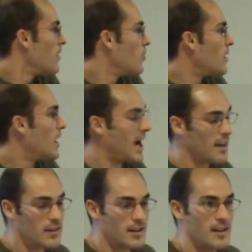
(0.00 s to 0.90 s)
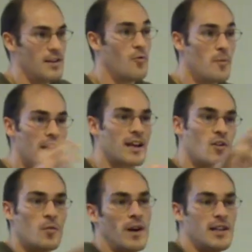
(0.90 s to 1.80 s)
Well, and if we make a
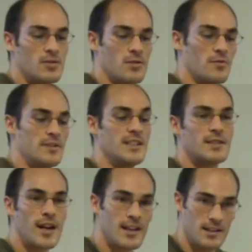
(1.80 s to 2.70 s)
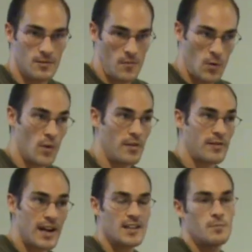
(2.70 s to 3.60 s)
comparison of this ranking with the
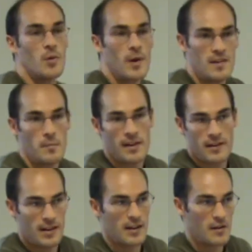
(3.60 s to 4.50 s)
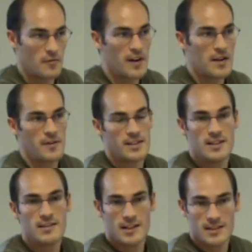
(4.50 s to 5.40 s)
ranking provided by the 5
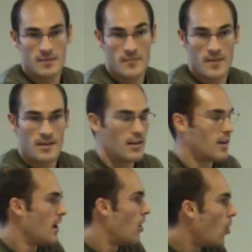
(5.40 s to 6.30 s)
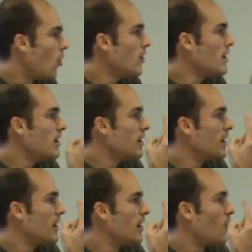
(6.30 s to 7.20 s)
fuzzy index, only
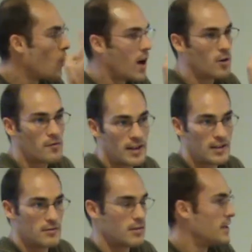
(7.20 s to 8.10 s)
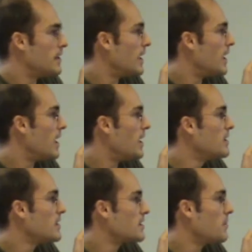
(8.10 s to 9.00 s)
one of them, the
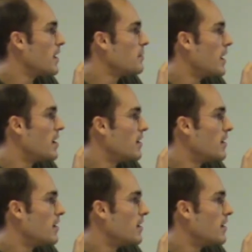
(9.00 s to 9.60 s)
index defined by